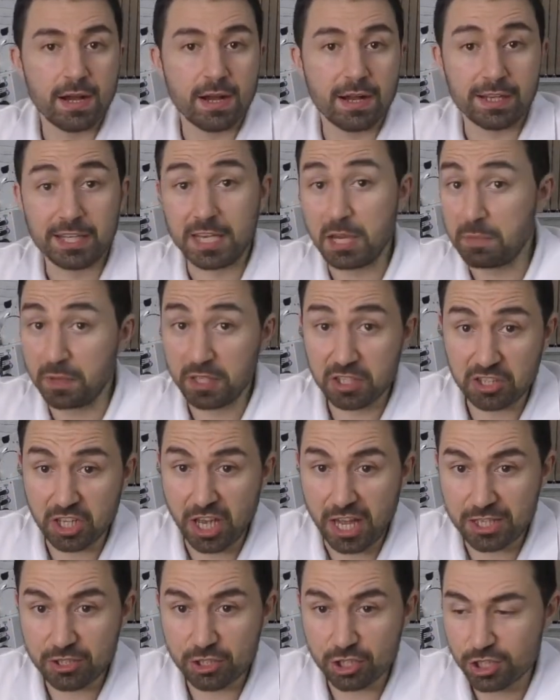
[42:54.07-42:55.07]
Keep in
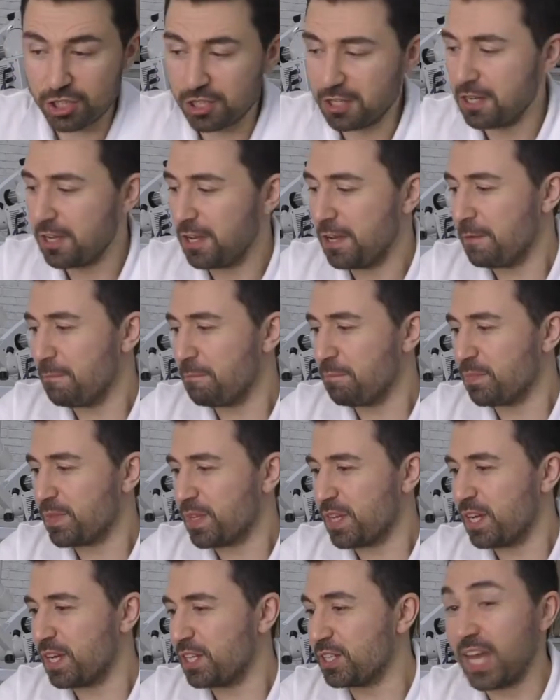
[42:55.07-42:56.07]
touch.
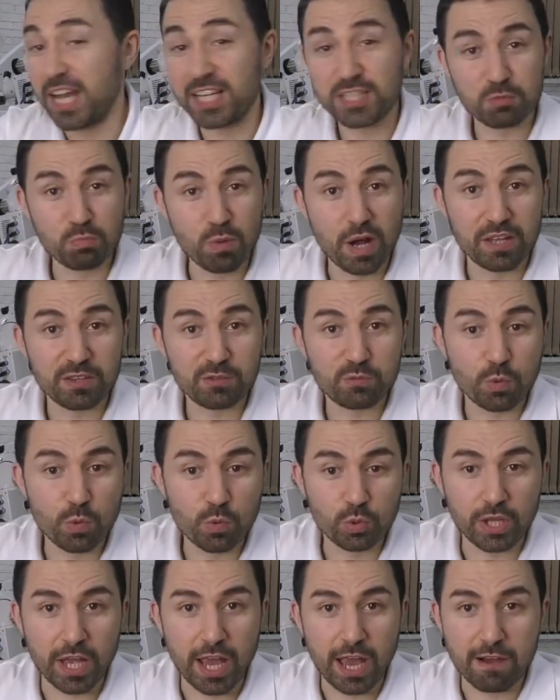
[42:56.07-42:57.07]
Next month we
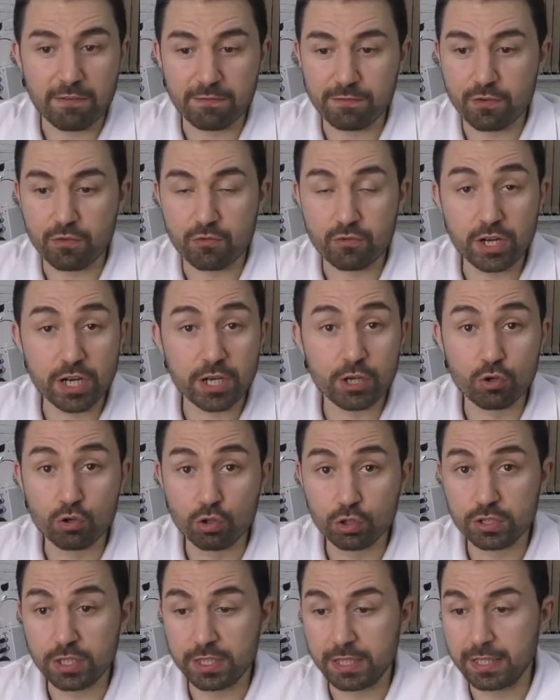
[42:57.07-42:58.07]
will have a really
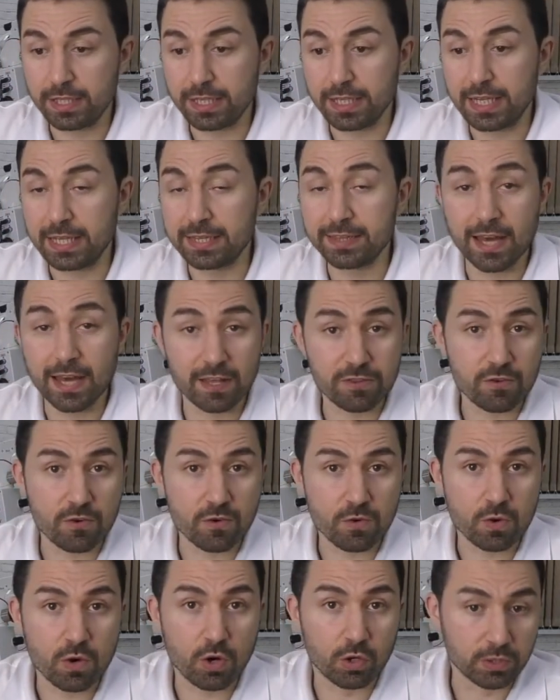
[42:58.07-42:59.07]
good
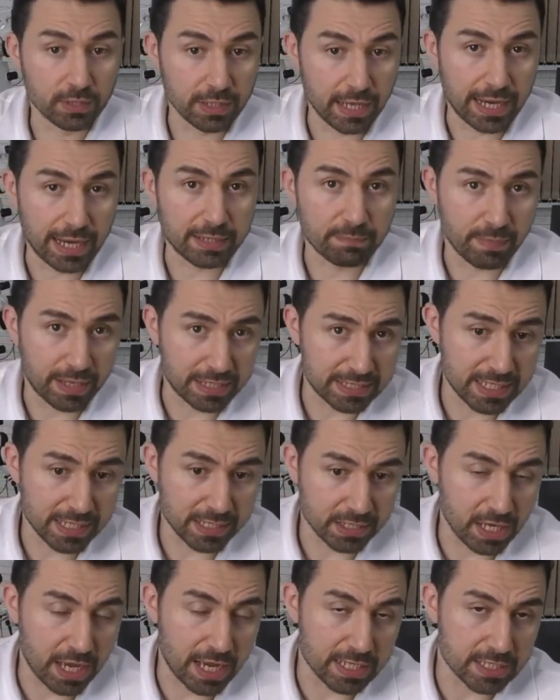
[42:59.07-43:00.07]
another online
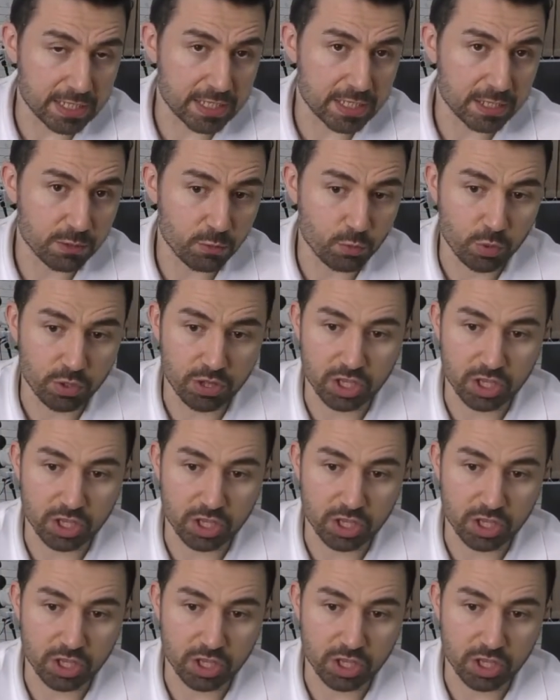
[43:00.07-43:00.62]
masterclass with the